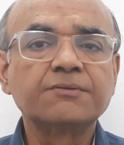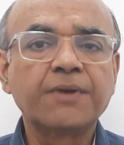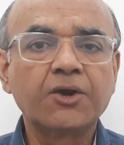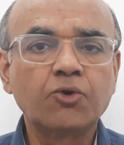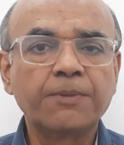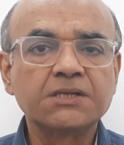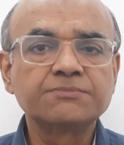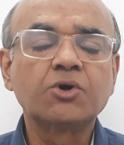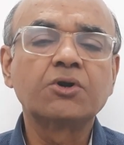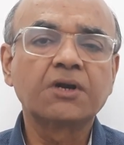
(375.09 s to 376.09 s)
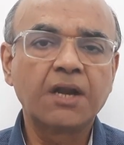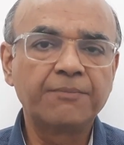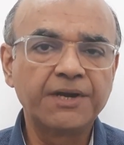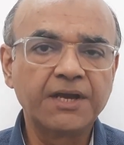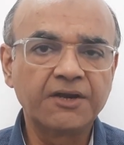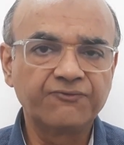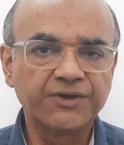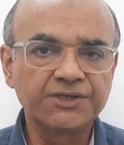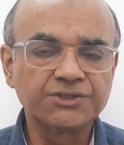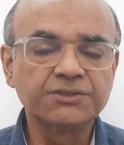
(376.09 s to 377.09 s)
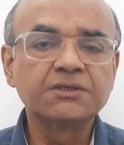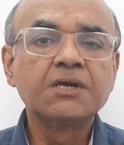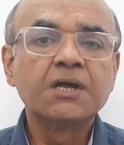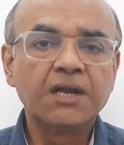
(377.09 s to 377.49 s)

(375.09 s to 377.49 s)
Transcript: a mycoplasma or a chlamydia infection,